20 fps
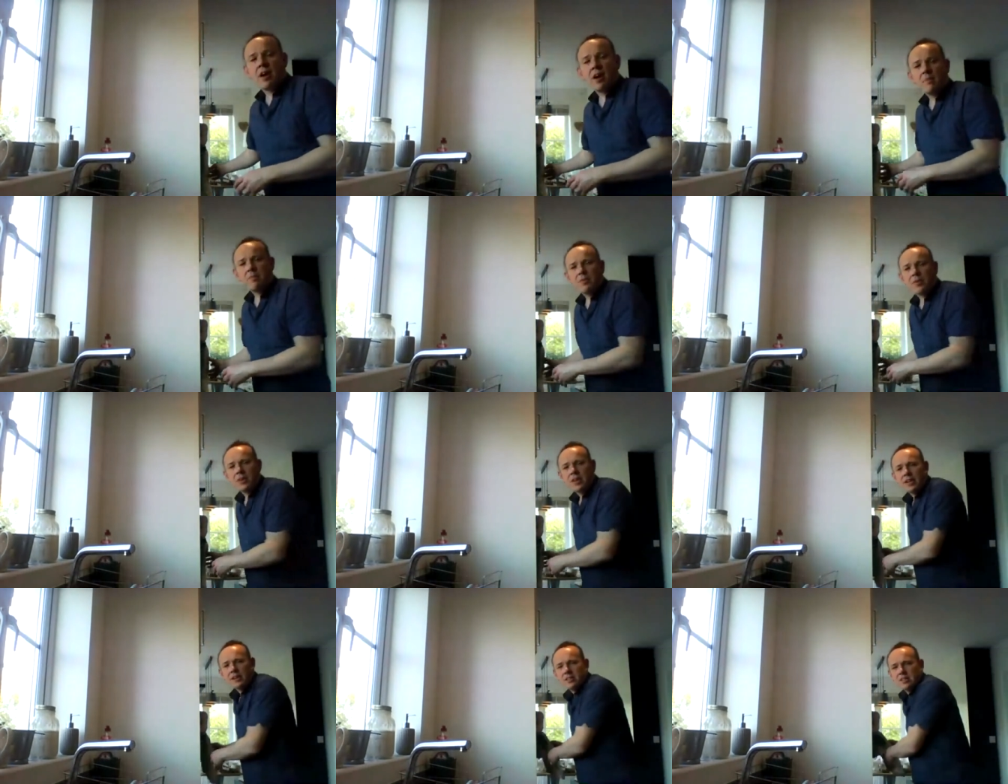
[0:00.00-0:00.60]

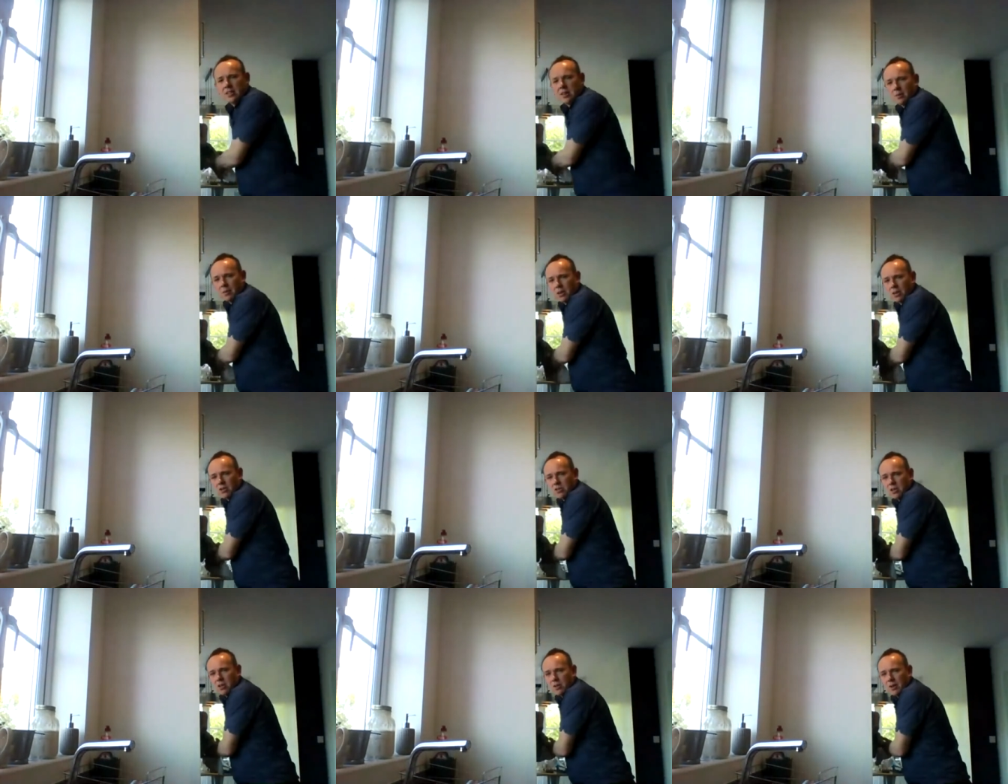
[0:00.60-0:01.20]
The next thing I'm
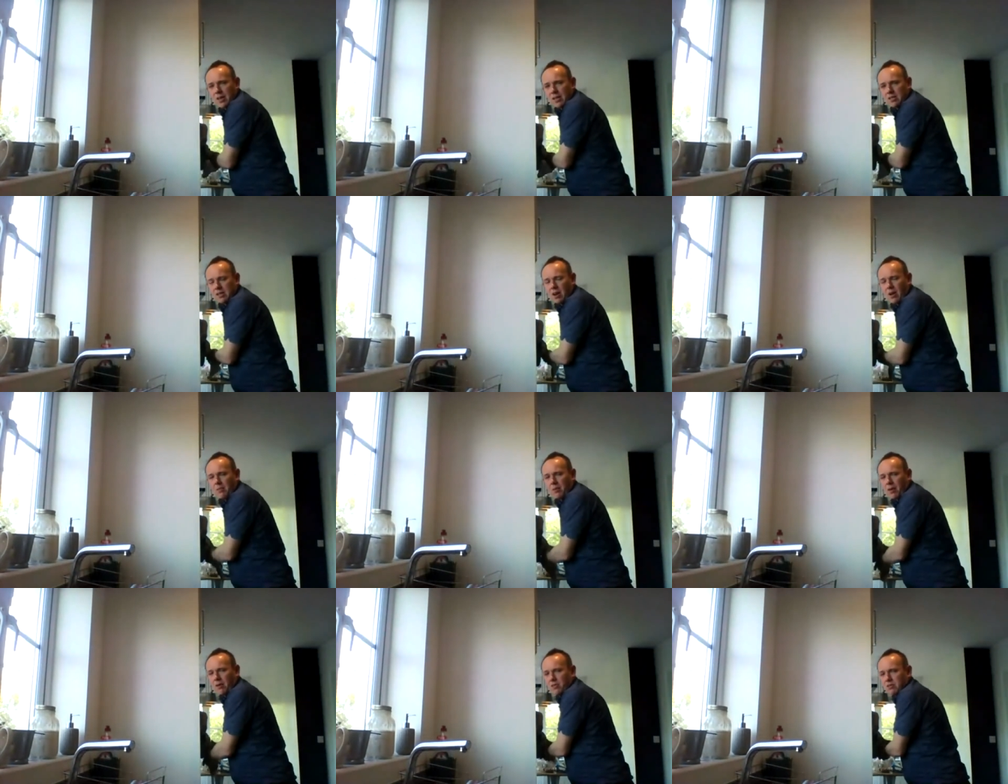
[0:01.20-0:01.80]
going to do is
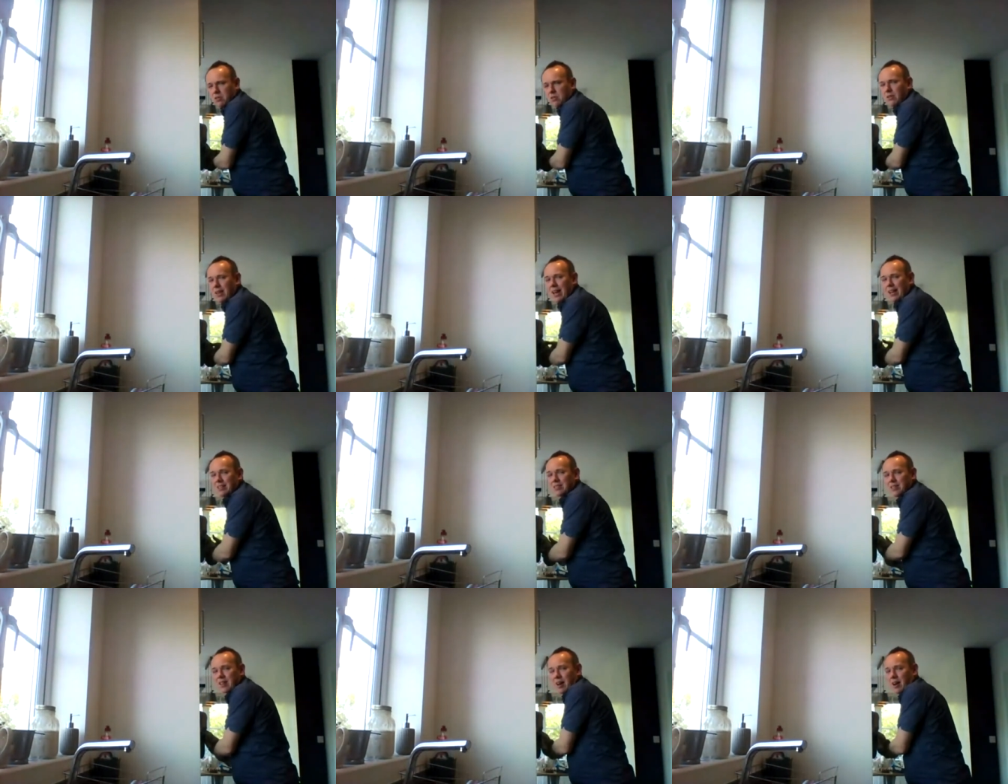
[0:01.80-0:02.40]
I'm going to
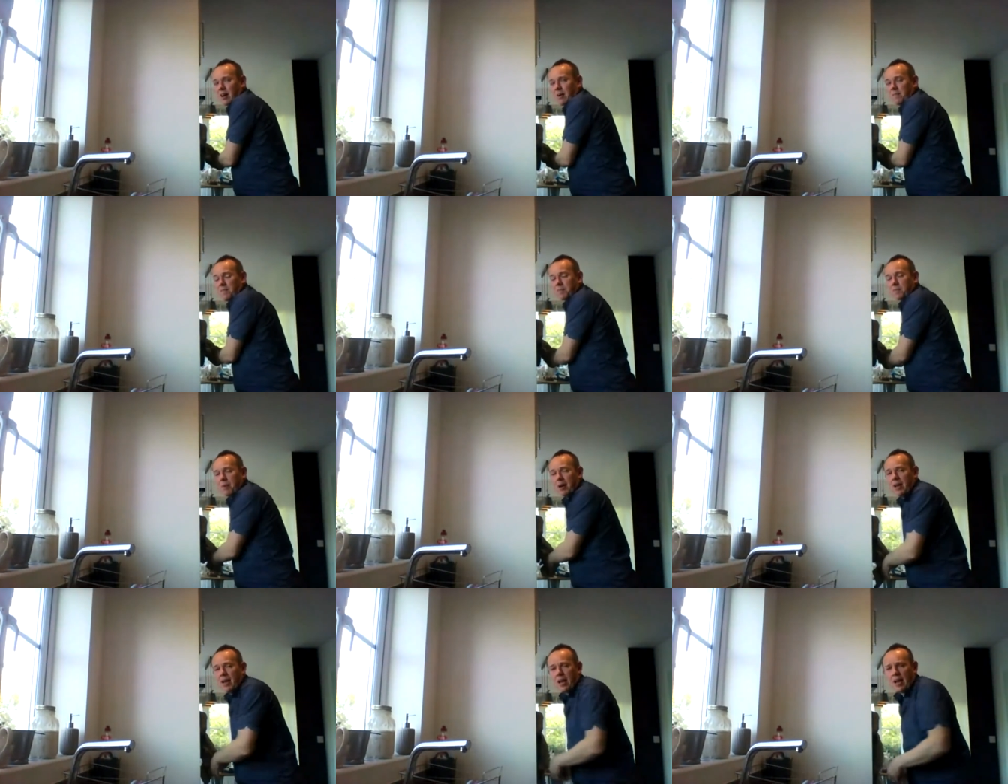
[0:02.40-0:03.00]
get
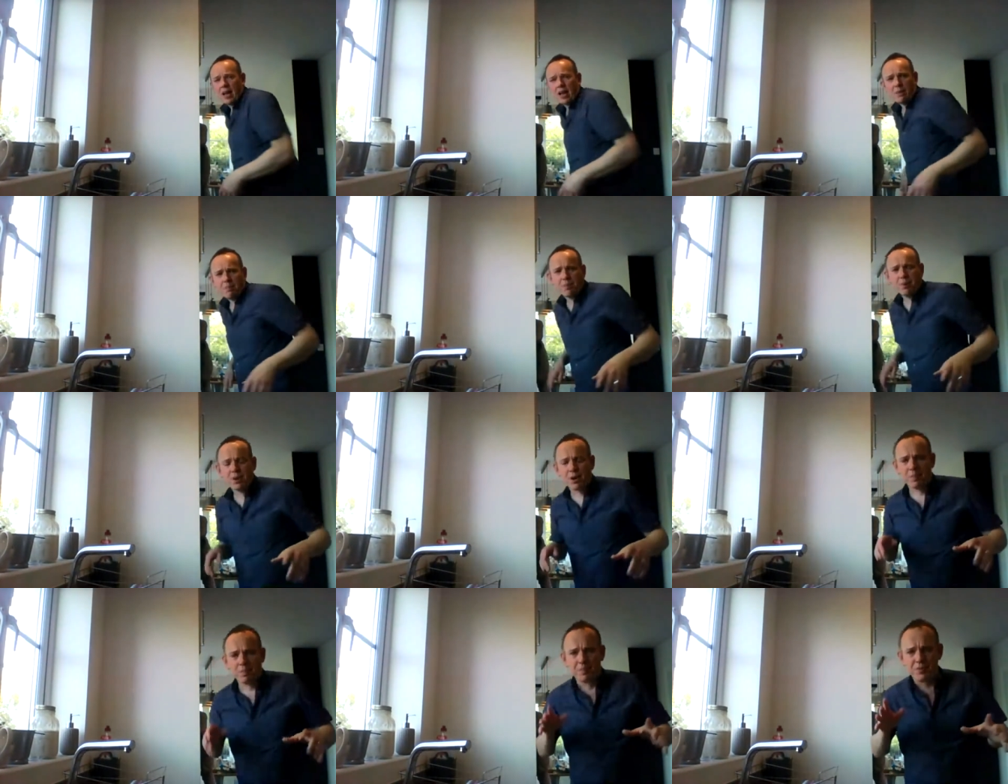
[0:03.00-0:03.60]
my
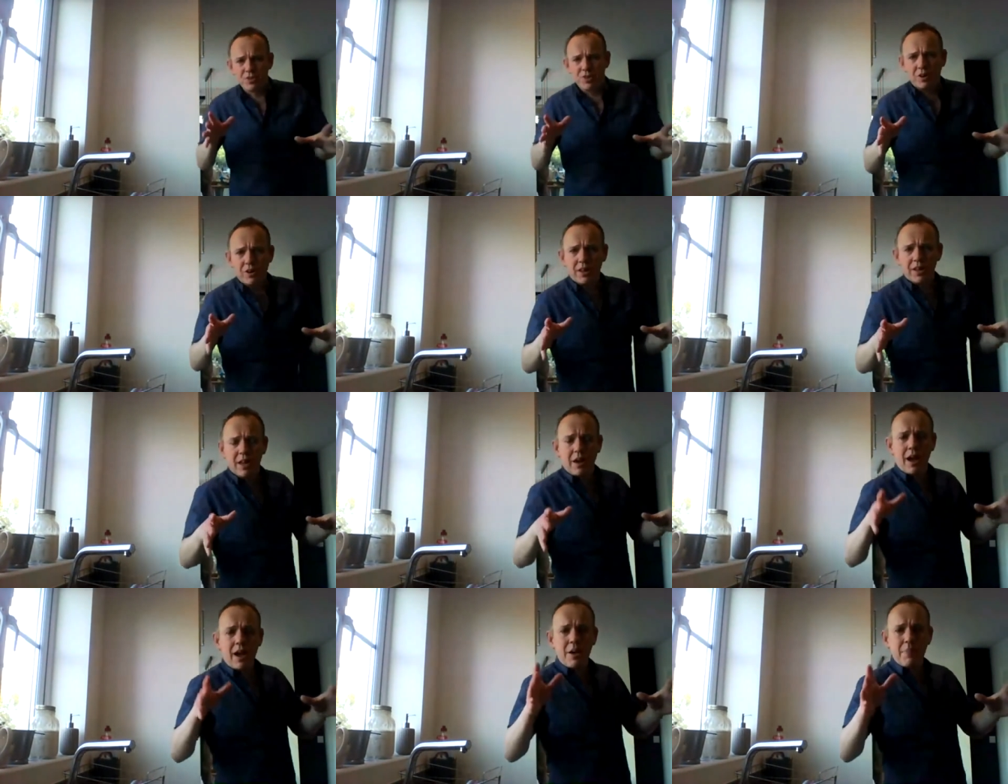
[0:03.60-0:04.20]
apron on. So I'm
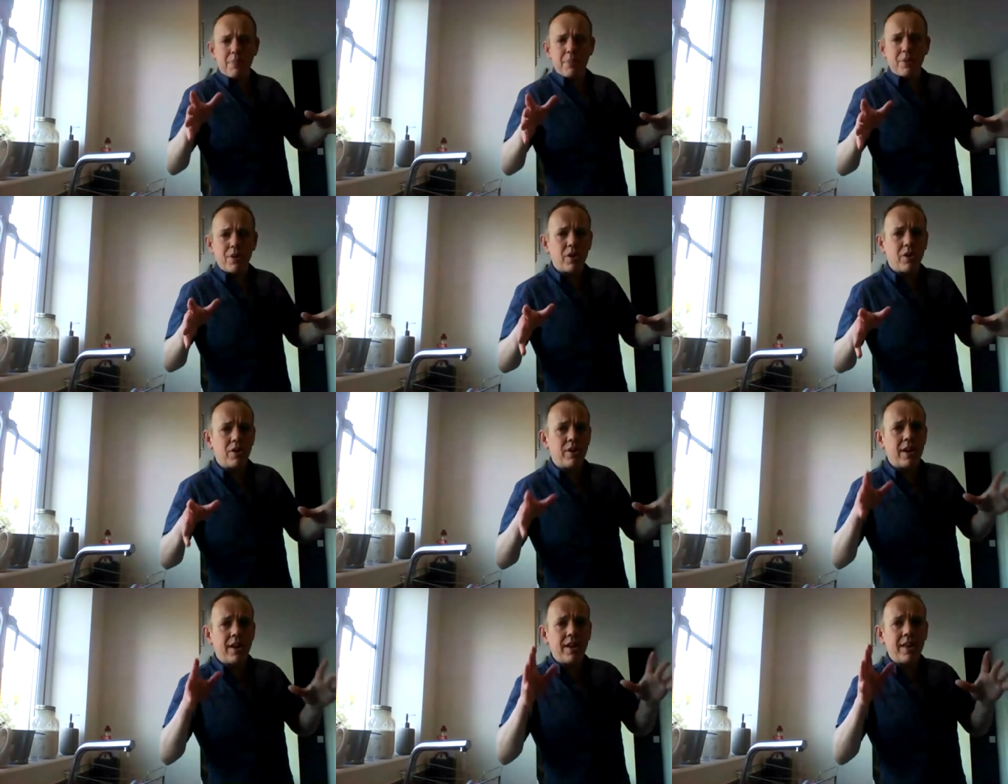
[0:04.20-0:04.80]
going to get apron
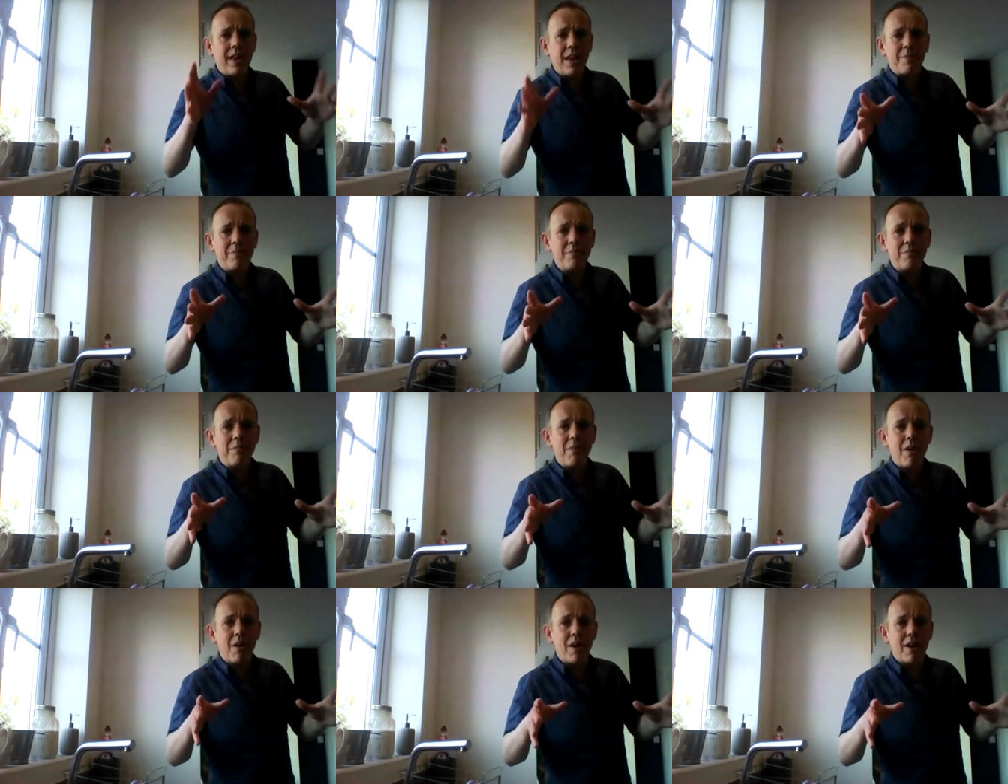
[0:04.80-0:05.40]
on and get
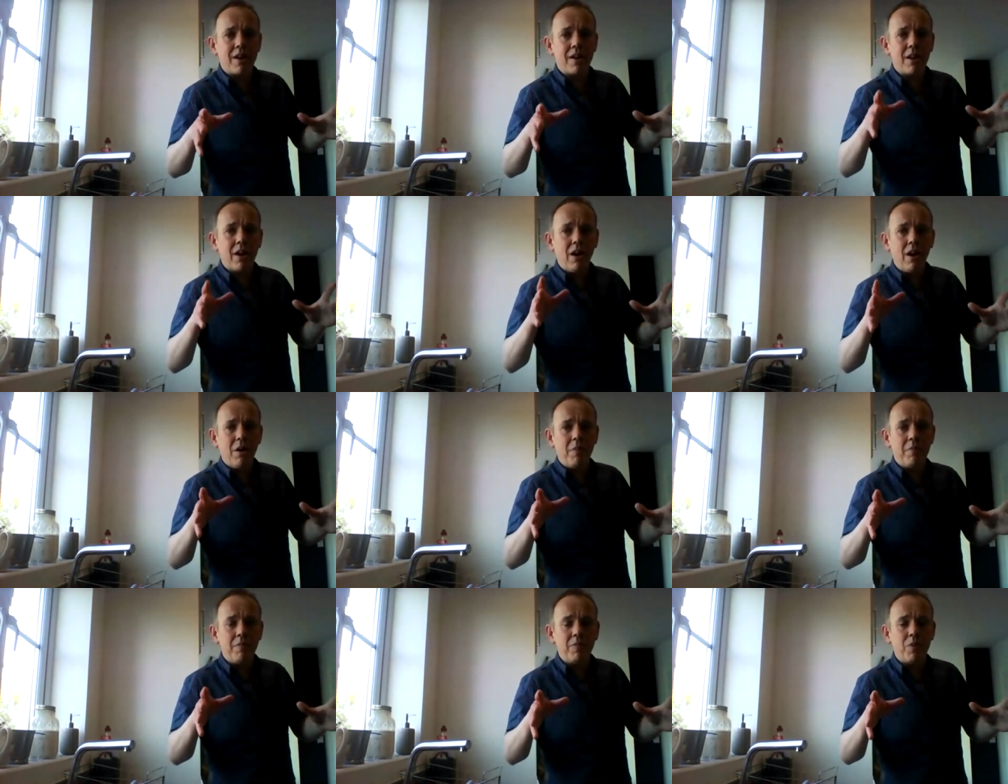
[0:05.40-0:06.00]
my
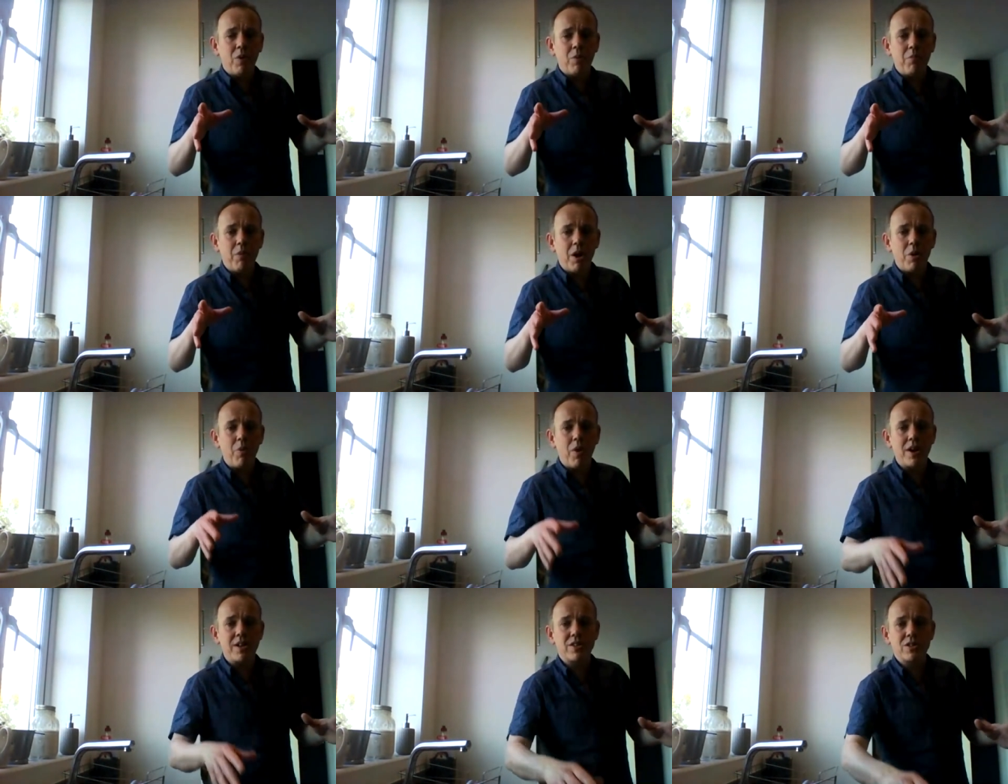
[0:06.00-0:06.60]

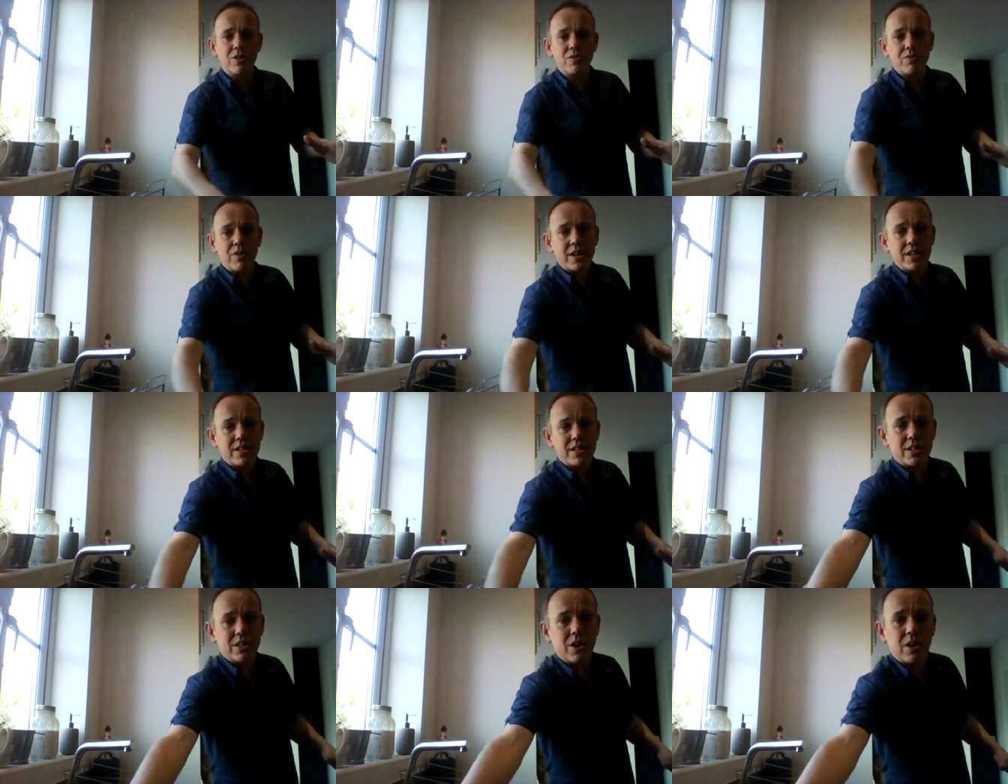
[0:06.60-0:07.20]
my whites on,
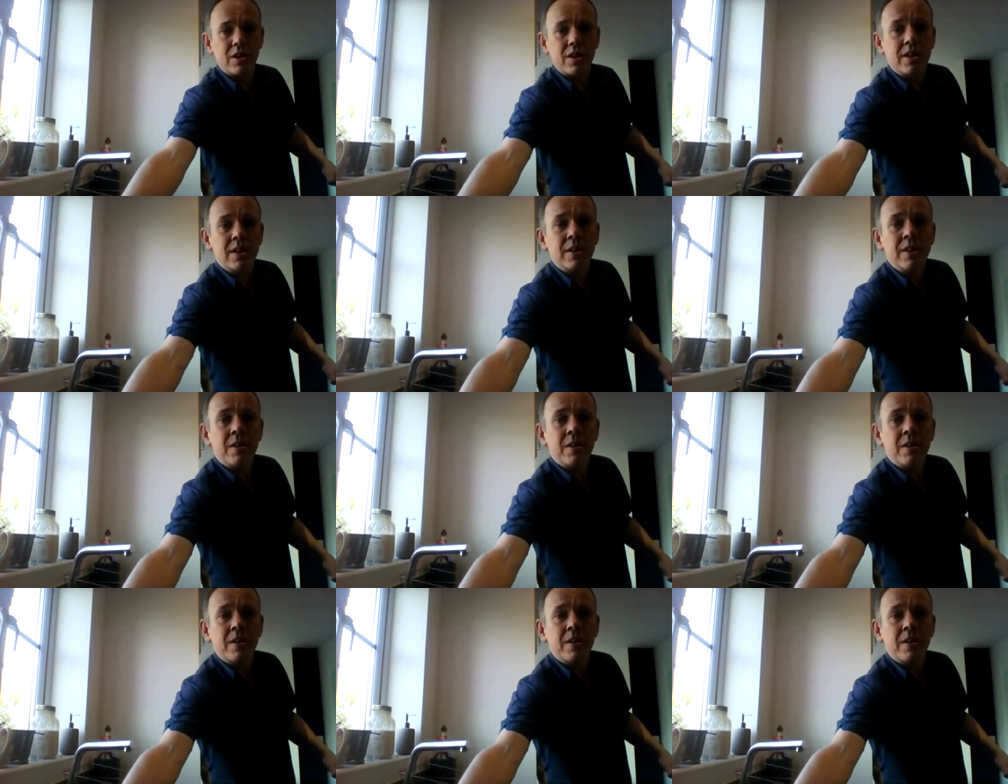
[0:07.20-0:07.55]
ready to cook.